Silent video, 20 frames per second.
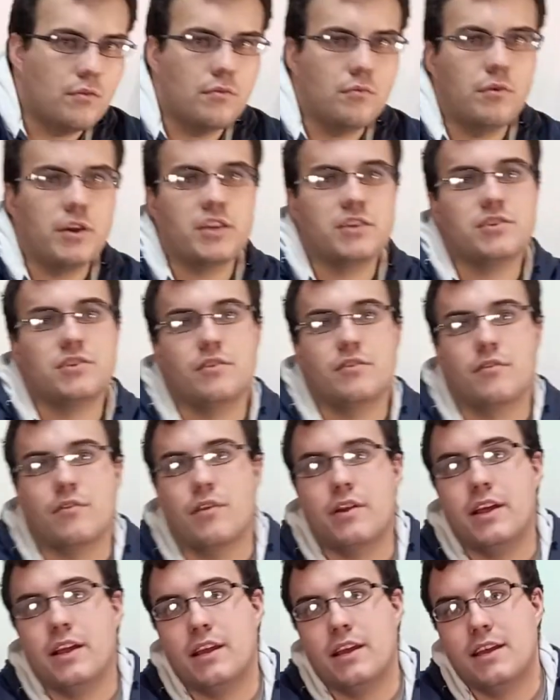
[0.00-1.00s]
which
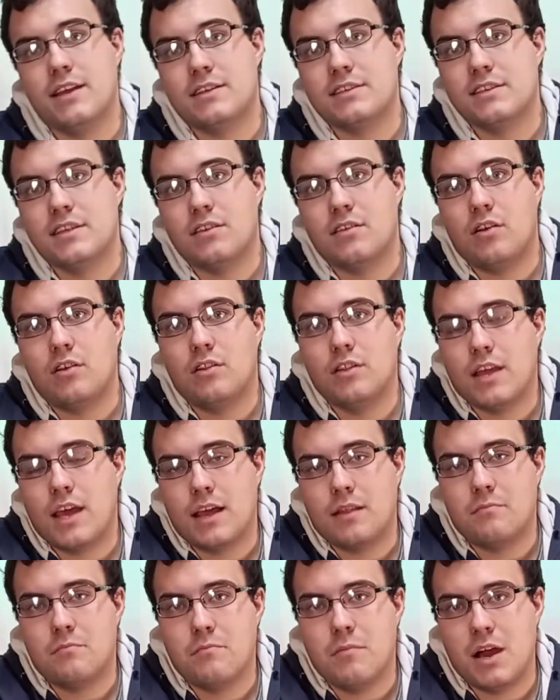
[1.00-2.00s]
really isn't all
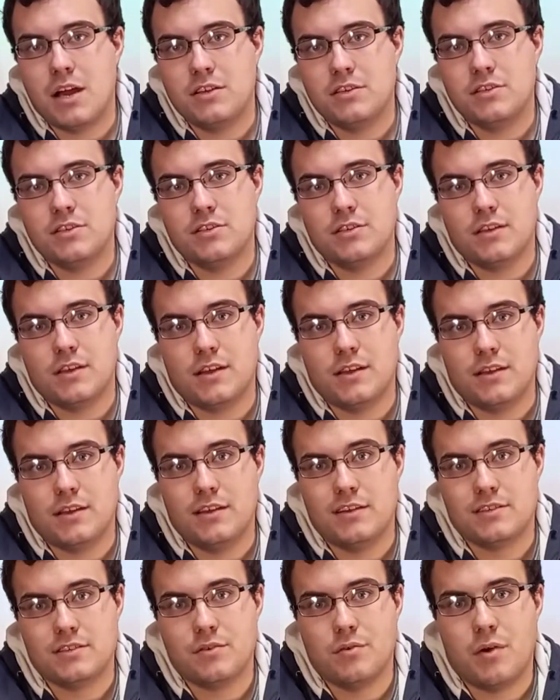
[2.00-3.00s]
that much. It
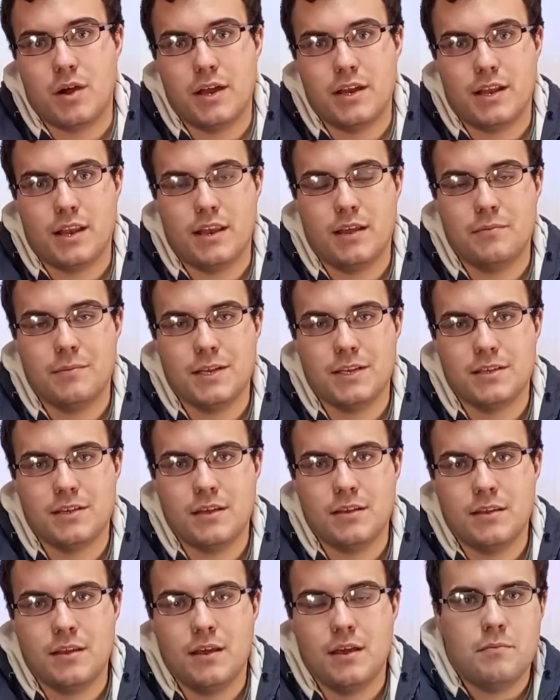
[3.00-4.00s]
is quite
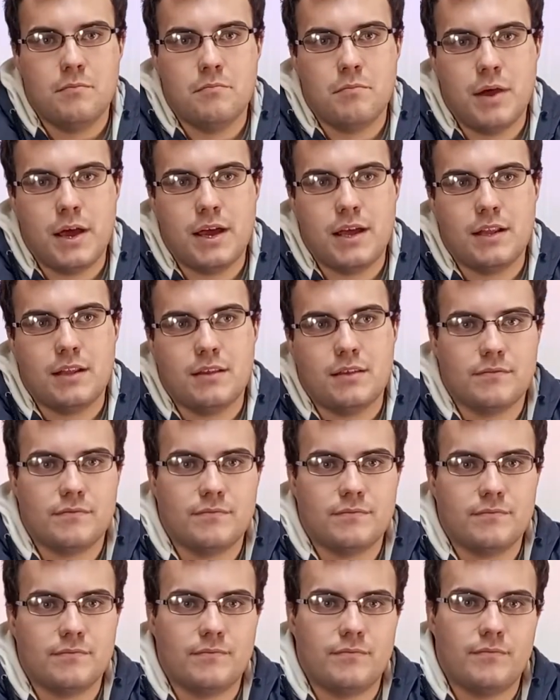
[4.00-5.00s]
limited, but
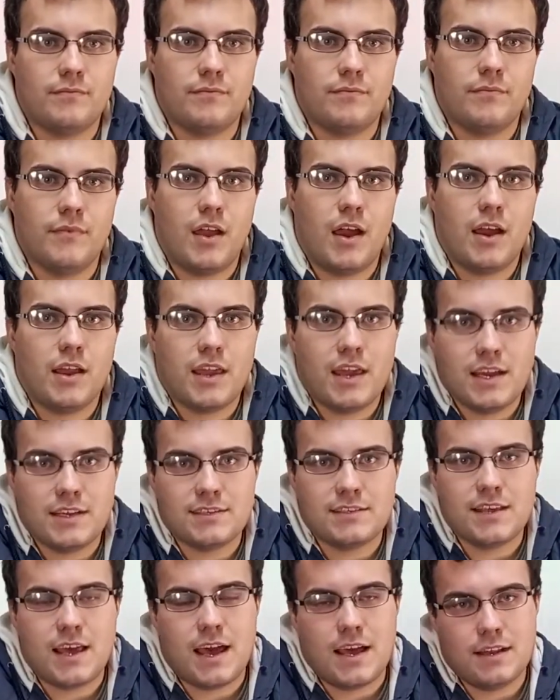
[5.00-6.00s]
I
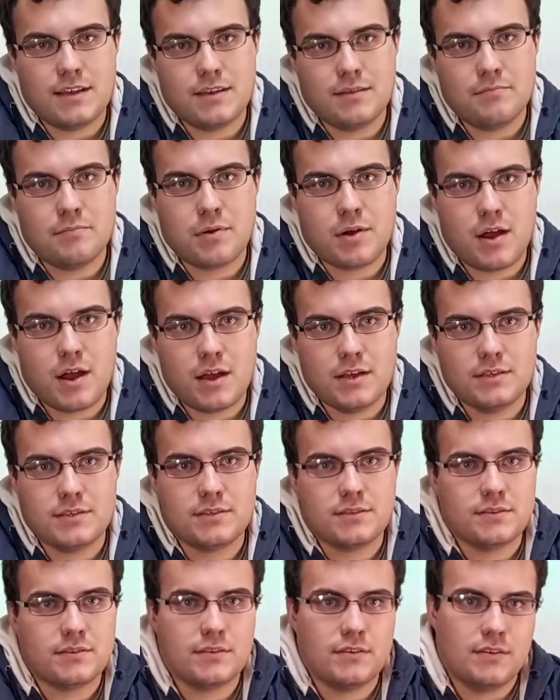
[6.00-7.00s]
guess at the
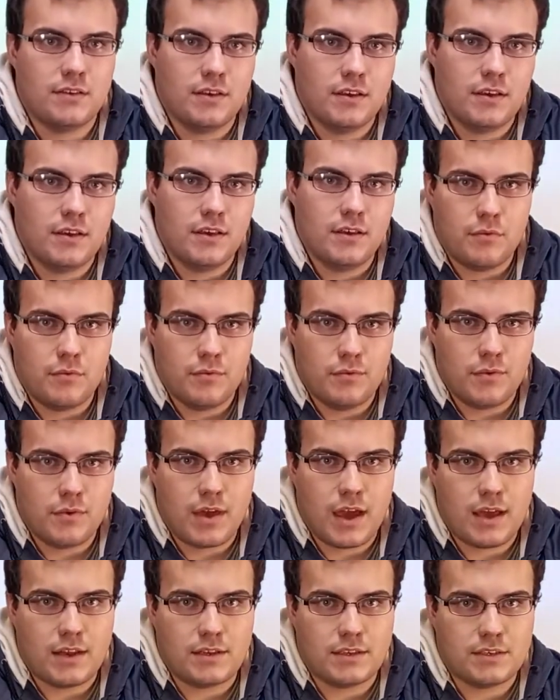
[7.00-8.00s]
price you
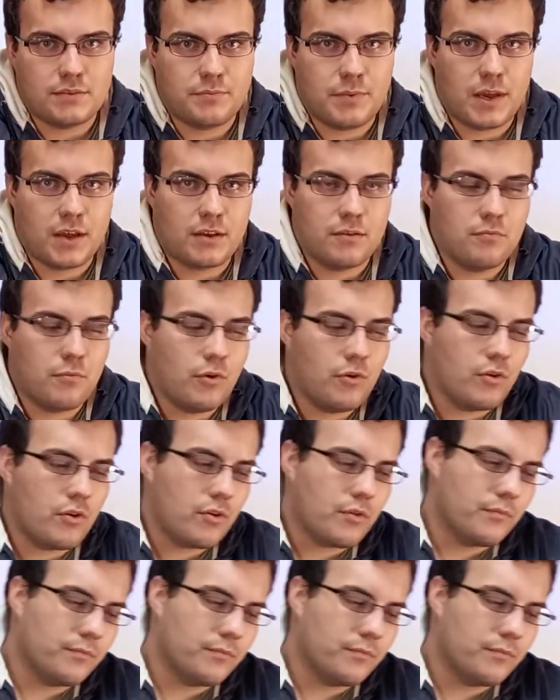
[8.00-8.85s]
can't expect more.